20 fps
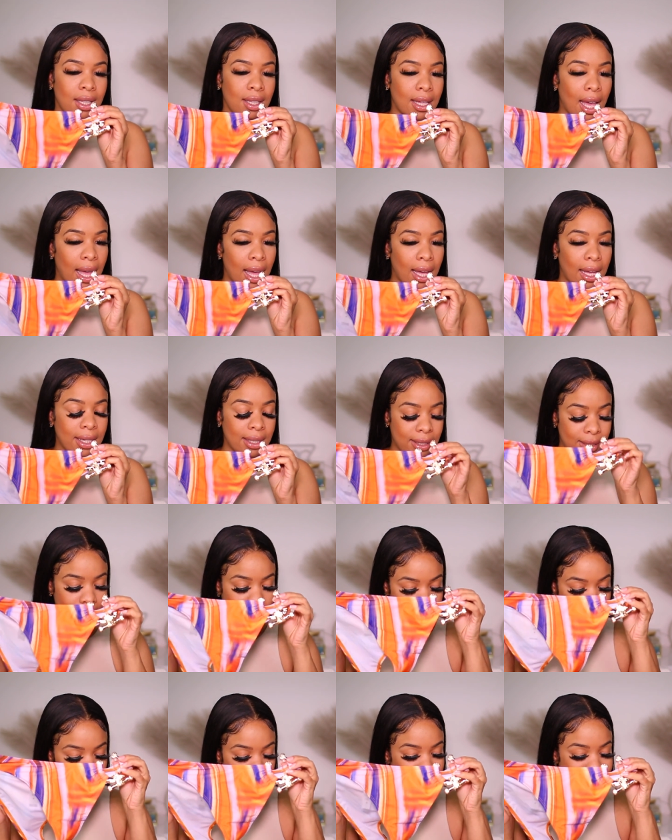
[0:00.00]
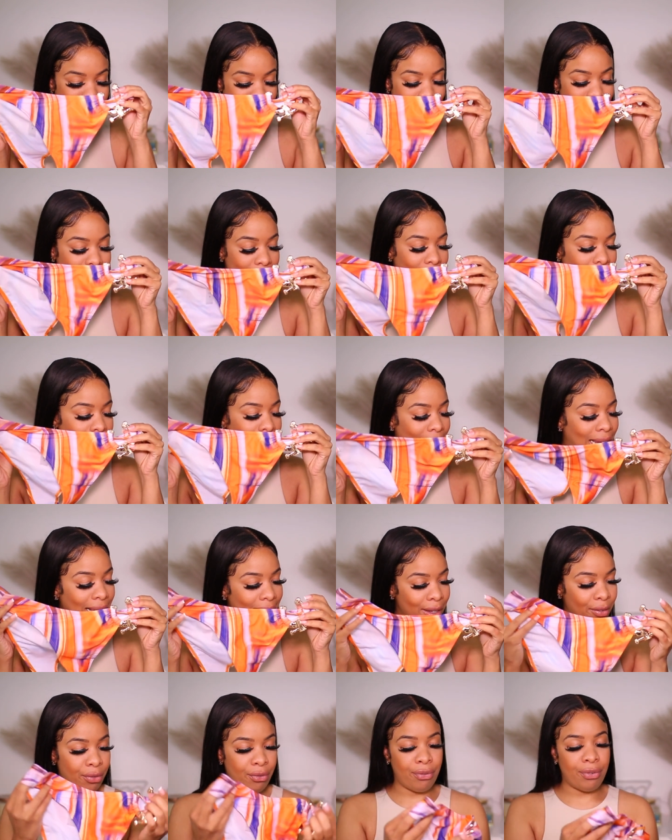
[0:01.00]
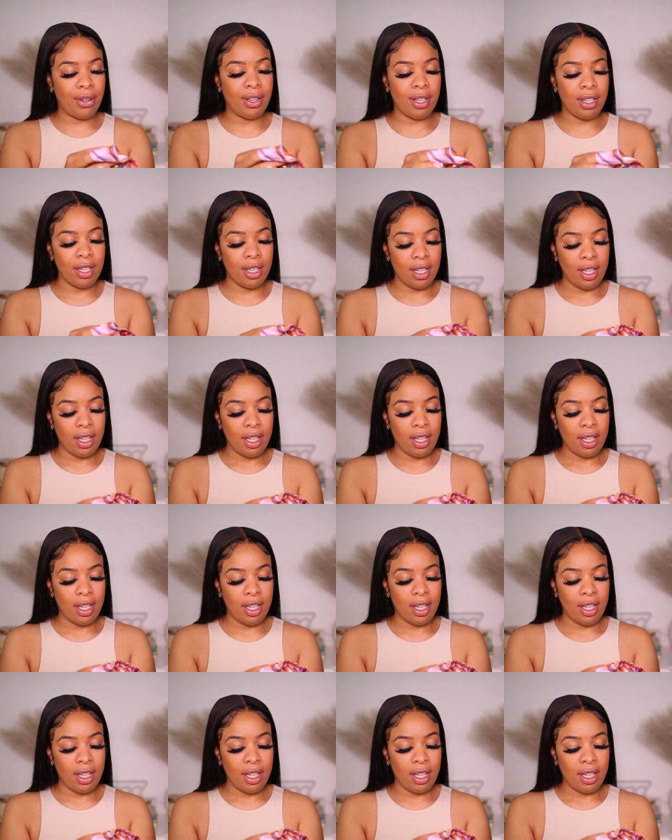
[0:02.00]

yes this brings it to life